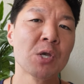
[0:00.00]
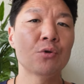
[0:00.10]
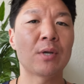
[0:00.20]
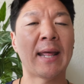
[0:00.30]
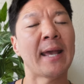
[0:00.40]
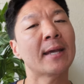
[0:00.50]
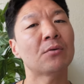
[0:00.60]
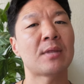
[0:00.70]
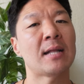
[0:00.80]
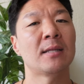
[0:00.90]
who can
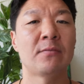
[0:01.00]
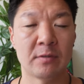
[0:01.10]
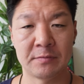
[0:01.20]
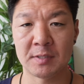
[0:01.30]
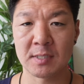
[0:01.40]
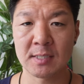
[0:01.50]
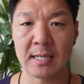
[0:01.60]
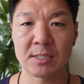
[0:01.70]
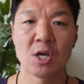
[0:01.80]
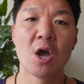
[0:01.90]
handle that level of
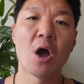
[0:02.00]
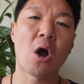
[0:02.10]
success.